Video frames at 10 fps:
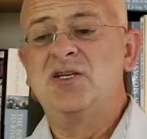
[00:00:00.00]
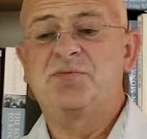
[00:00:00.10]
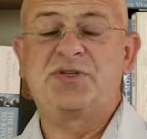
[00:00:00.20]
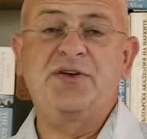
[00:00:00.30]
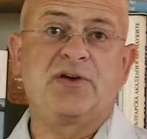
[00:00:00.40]

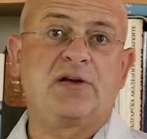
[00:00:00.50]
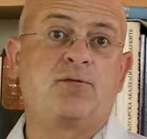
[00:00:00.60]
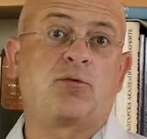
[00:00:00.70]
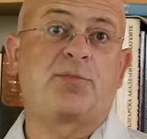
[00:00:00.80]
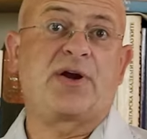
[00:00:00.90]
specifically
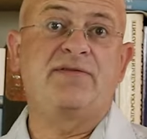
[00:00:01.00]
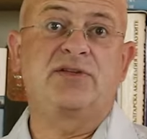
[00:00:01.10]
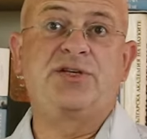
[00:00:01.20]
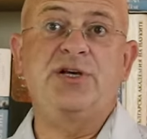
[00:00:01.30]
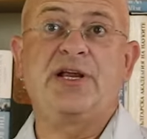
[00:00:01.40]
for
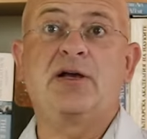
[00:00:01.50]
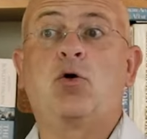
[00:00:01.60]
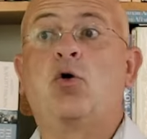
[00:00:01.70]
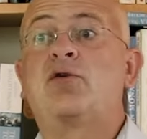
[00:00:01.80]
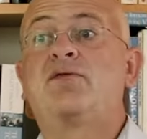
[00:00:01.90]
privateering
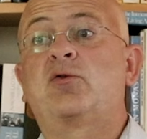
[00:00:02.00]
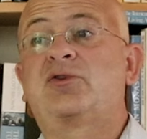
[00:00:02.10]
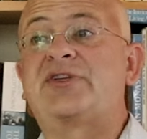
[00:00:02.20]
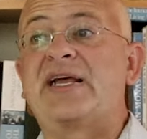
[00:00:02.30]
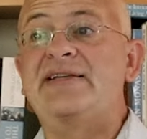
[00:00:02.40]
or for
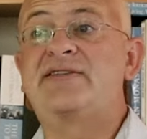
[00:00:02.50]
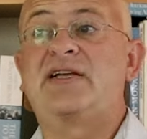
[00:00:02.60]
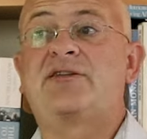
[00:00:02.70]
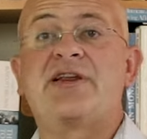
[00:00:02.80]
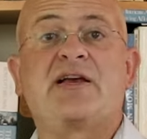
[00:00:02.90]
trades
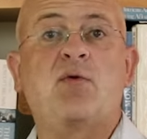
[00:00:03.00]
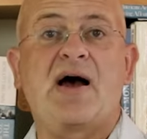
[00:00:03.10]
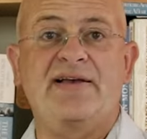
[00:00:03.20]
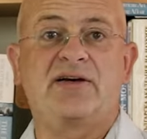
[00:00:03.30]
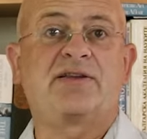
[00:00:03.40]
that
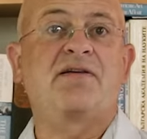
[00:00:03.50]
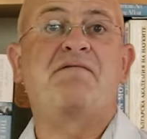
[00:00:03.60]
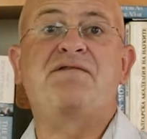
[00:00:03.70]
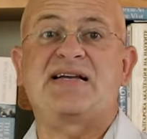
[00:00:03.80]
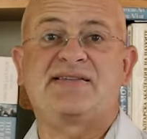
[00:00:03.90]
required
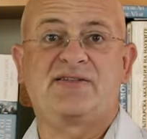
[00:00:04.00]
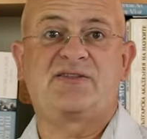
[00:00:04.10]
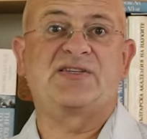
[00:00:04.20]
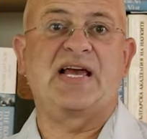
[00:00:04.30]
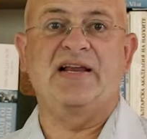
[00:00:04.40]
fast
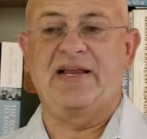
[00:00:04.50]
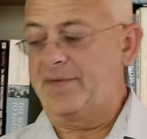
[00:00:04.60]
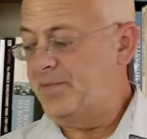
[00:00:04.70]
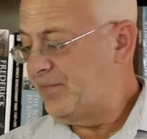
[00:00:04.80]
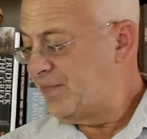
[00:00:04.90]

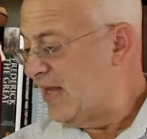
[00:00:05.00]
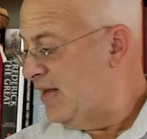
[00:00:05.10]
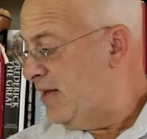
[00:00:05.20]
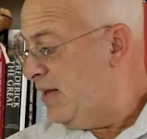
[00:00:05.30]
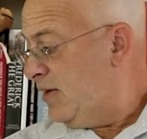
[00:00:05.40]
sailing.
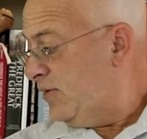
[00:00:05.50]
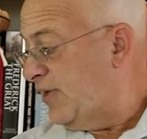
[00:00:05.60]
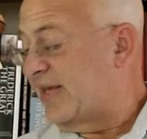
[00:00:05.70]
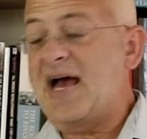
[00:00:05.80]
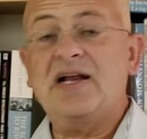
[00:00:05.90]

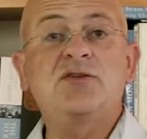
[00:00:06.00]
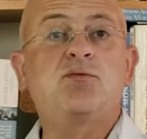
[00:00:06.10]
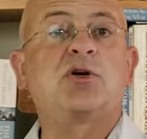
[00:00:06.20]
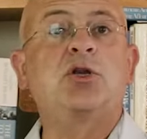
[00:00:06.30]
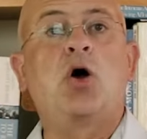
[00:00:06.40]
The galleys
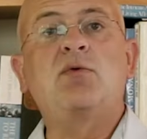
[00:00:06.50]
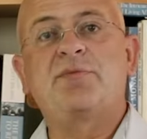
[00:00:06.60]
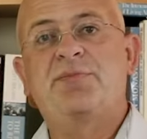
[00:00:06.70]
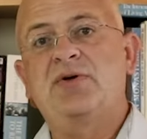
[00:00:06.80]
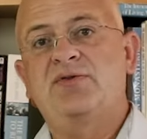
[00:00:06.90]
were
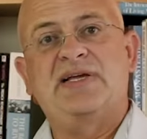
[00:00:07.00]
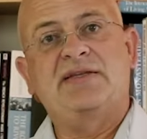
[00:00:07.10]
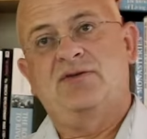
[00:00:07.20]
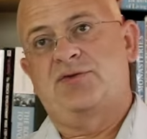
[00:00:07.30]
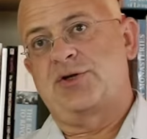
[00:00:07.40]
lower built
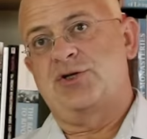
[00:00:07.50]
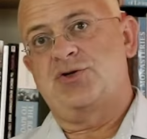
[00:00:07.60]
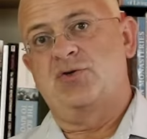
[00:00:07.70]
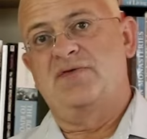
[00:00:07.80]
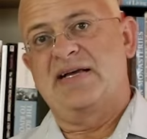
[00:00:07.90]
than
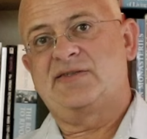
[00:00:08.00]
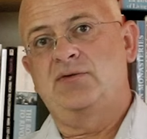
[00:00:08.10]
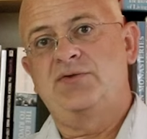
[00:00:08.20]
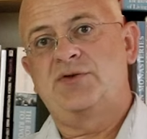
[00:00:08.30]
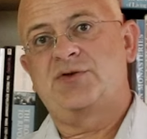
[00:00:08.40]
traditional
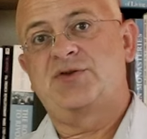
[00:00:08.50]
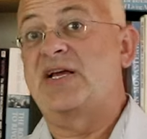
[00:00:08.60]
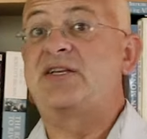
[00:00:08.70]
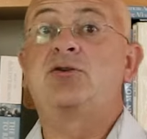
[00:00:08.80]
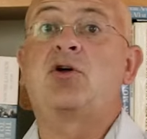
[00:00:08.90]
vessels.
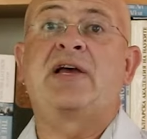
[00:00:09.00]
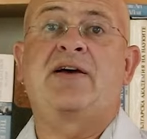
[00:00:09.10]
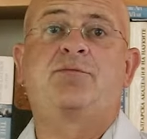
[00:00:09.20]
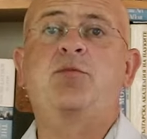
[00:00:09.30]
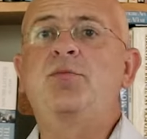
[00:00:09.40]
They did not
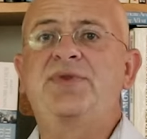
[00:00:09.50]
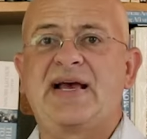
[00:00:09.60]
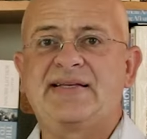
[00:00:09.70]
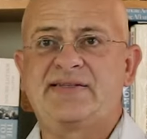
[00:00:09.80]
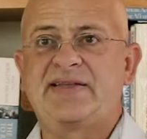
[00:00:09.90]
have poop
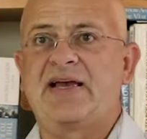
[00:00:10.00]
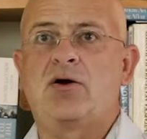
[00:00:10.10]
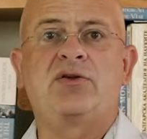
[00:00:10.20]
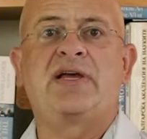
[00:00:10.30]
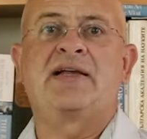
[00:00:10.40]
decks, they
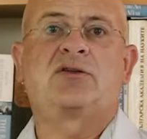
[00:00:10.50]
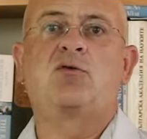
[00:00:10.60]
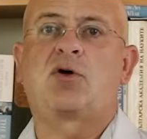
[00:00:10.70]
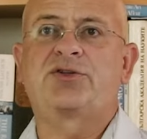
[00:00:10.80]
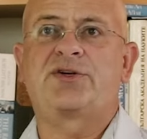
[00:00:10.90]
only had
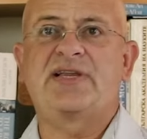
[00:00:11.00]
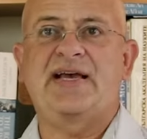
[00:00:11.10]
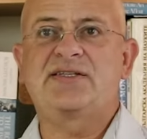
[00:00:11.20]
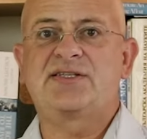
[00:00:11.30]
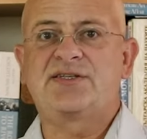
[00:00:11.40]
quarter
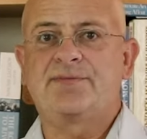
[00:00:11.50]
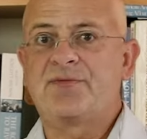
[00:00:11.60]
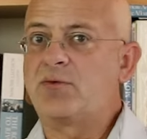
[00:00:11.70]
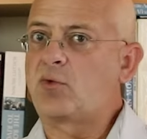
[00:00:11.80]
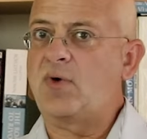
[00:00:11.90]
decks.
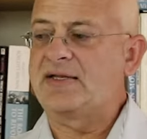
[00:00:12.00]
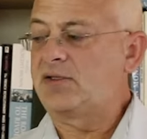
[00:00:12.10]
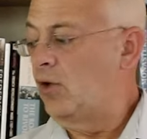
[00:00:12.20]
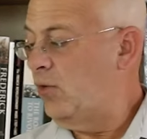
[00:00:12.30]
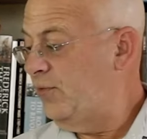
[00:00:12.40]
They were
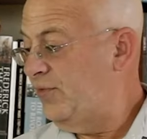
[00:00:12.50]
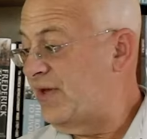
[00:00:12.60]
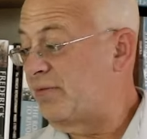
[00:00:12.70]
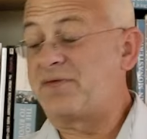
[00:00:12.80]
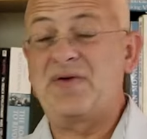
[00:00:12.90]
quite low,
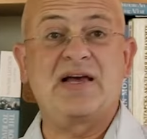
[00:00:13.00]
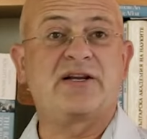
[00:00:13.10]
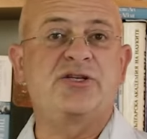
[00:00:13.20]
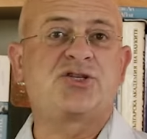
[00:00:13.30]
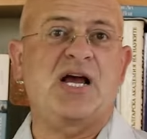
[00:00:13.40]
they were
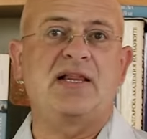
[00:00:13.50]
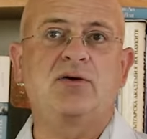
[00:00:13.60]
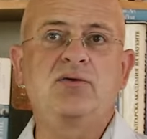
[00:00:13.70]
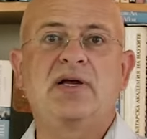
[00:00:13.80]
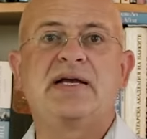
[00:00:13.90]
fairly shallow.